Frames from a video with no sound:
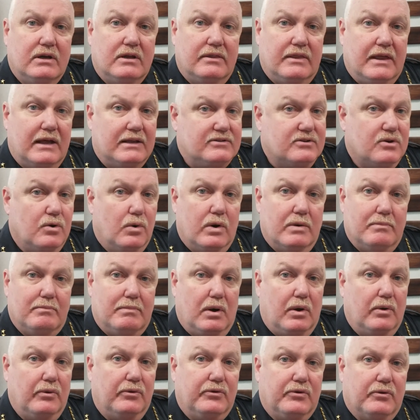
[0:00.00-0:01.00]
That's going
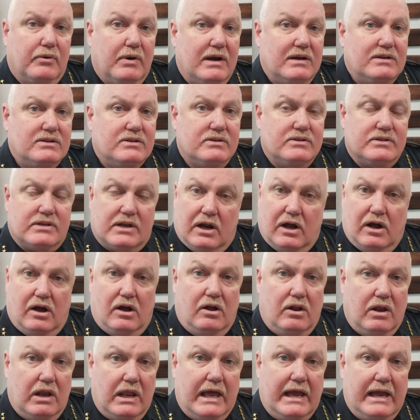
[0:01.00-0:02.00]
both directions in
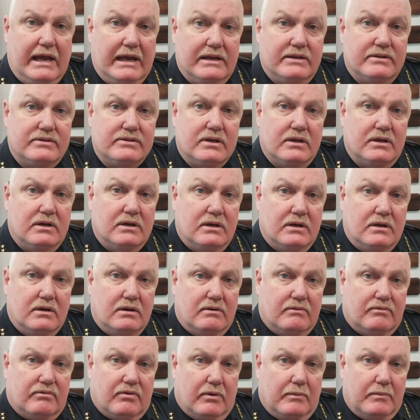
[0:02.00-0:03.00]
all lanes
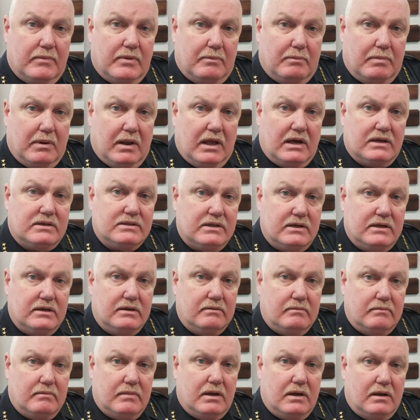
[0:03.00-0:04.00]
from the
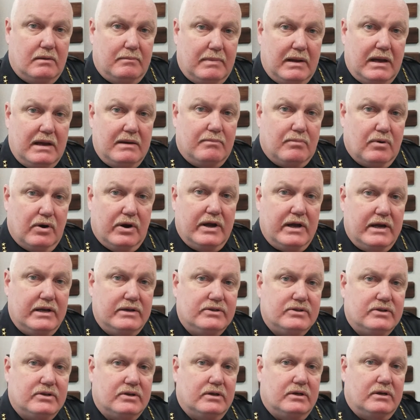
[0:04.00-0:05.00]
Biloxi Bay
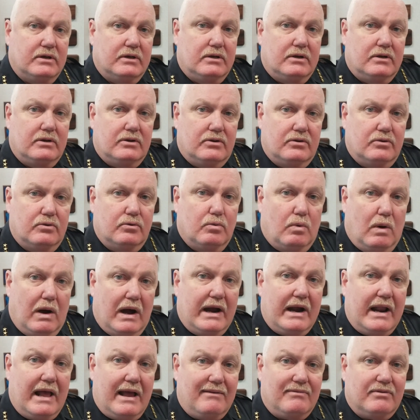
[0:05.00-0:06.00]
Bridge to
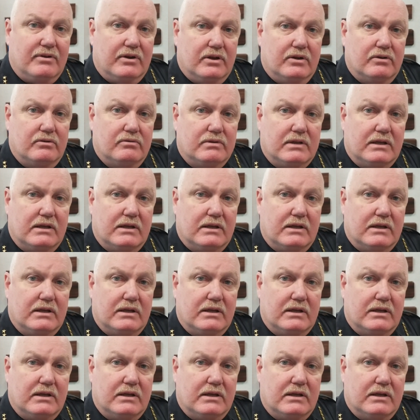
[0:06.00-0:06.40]
White Avenue.